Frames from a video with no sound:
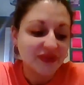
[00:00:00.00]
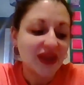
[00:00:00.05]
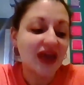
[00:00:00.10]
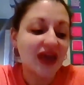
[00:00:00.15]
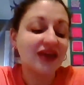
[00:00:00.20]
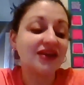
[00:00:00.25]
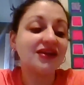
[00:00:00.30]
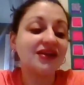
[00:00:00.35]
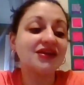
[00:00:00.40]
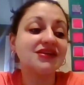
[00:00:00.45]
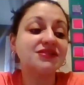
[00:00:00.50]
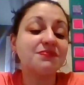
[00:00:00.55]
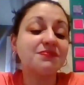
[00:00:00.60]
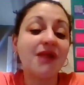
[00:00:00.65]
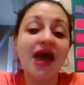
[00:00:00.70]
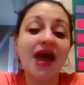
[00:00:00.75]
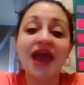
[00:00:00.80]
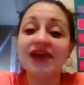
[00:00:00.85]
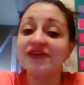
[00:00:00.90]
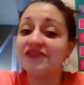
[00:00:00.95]
and it is
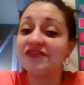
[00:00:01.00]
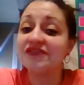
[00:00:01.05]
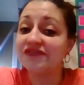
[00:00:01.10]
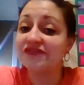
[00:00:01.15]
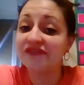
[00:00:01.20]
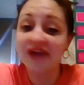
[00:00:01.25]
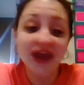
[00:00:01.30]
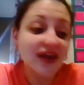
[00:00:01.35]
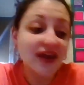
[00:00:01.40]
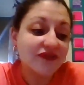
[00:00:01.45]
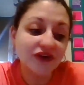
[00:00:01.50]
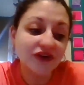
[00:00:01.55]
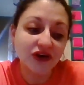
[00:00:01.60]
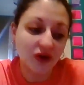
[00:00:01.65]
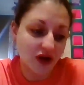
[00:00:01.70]
my favorite